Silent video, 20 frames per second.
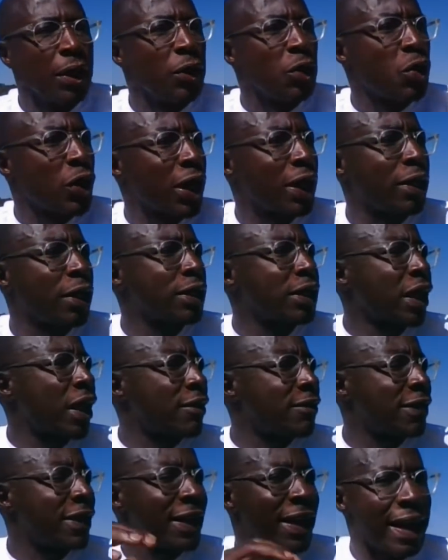You cannot
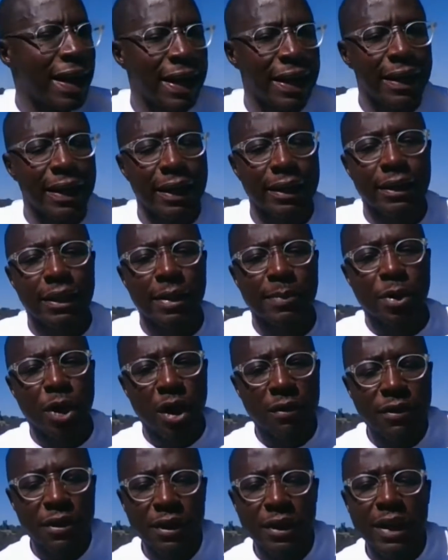cover lie and keep
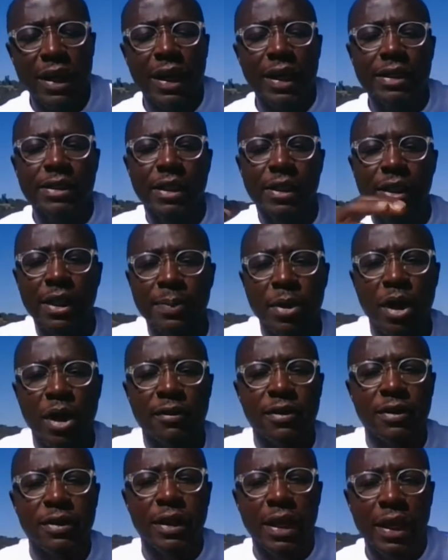covering lies and keep
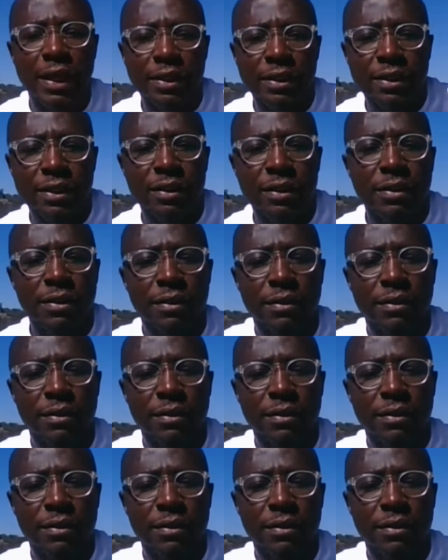covering lies.